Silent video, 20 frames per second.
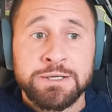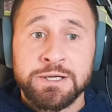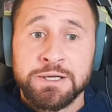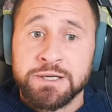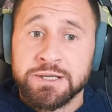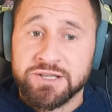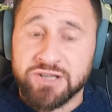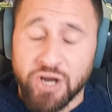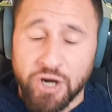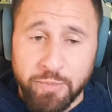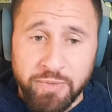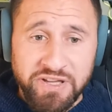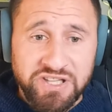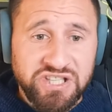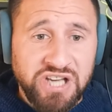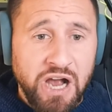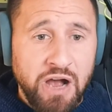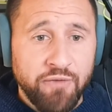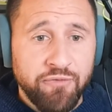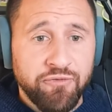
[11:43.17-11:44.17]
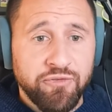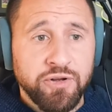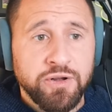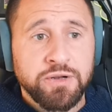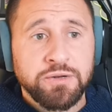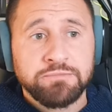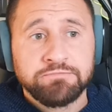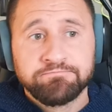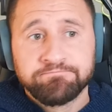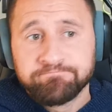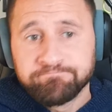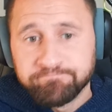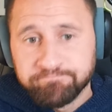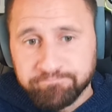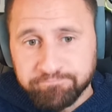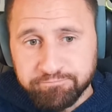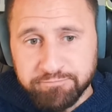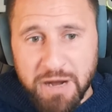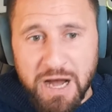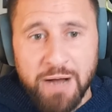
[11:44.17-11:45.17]
It's going to be tough.
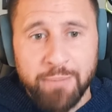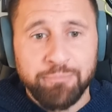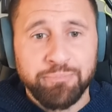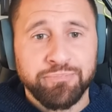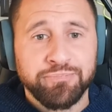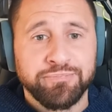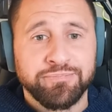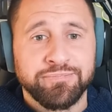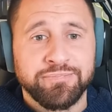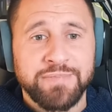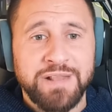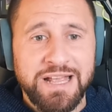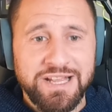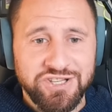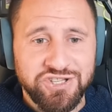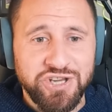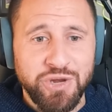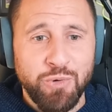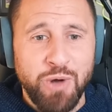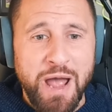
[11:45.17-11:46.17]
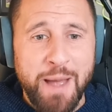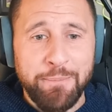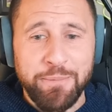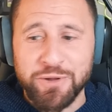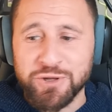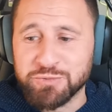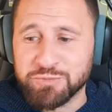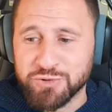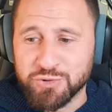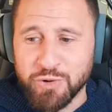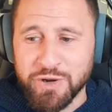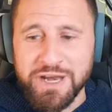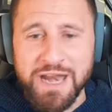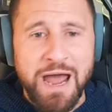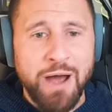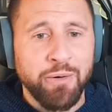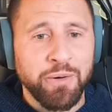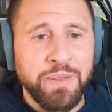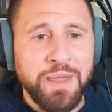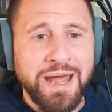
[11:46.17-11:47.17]
But let's see what happens between
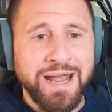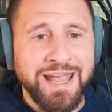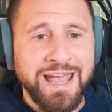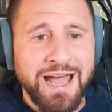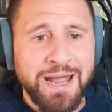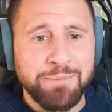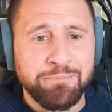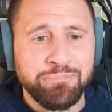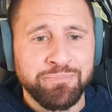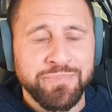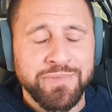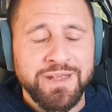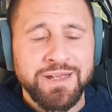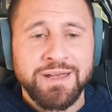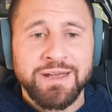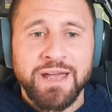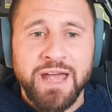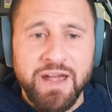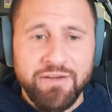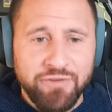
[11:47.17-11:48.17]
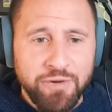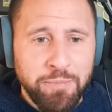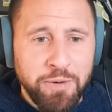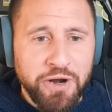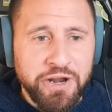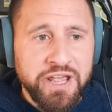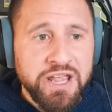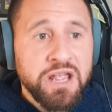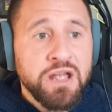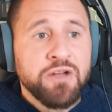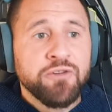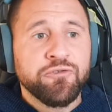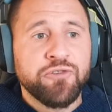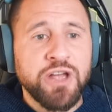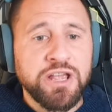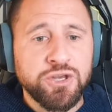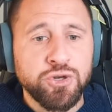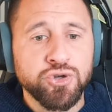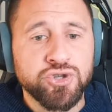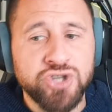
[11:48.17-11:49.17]
now and that game. Everybody,
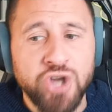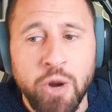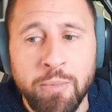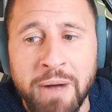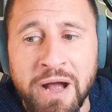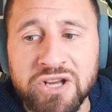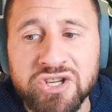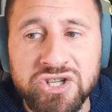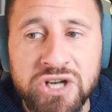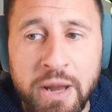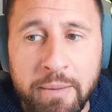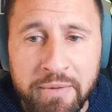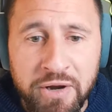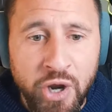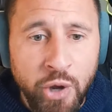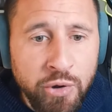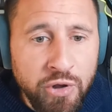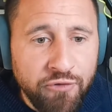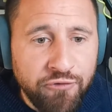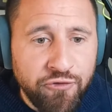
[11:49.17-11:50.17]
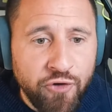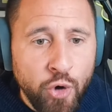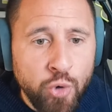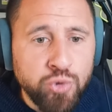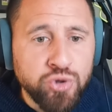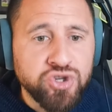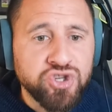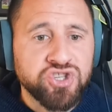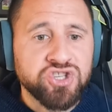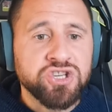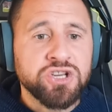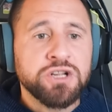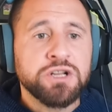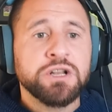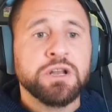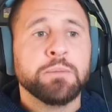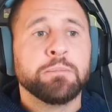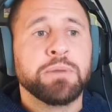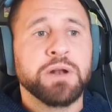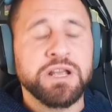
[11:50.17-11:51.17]
thank you so much. Let me know your thoughts.
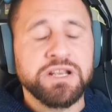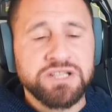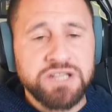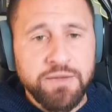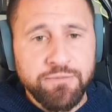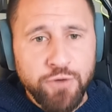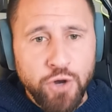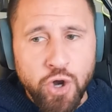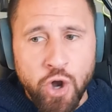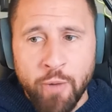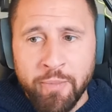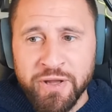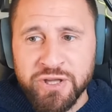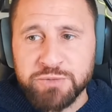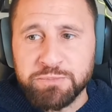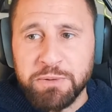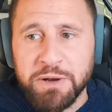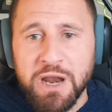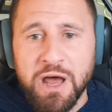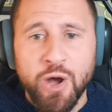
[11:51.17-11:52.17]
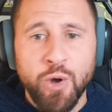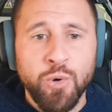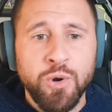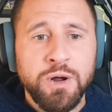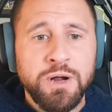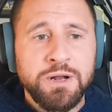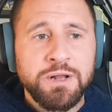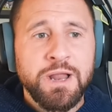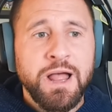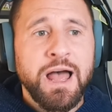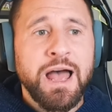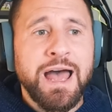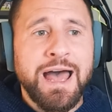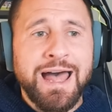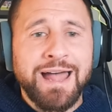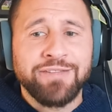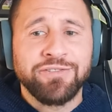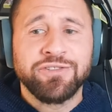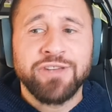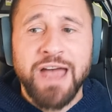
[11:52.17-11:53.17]
Please leave your comments below.
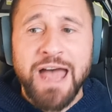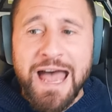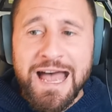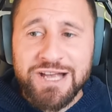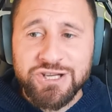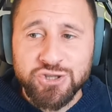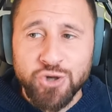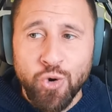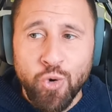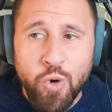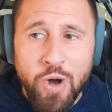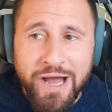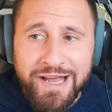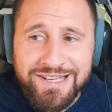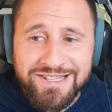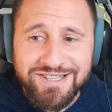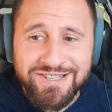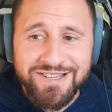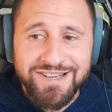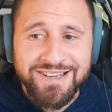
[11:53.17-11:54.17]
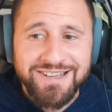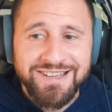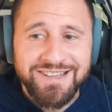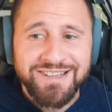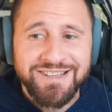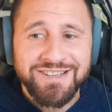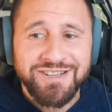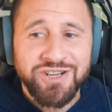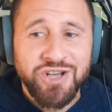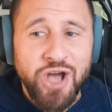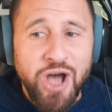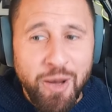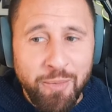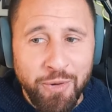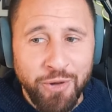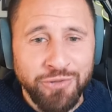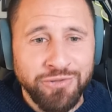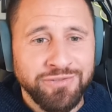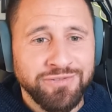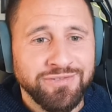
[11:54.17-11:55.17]
And as always, come
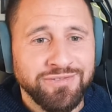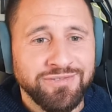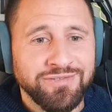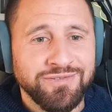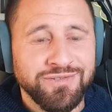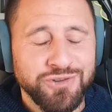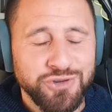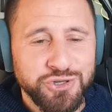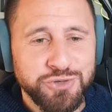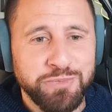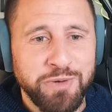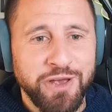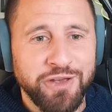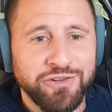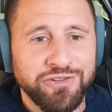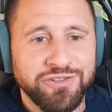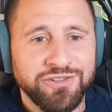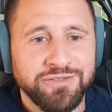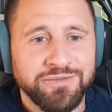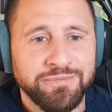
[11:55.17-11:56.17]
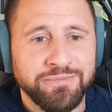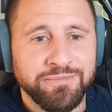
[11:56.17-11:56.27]
on, you Spurs.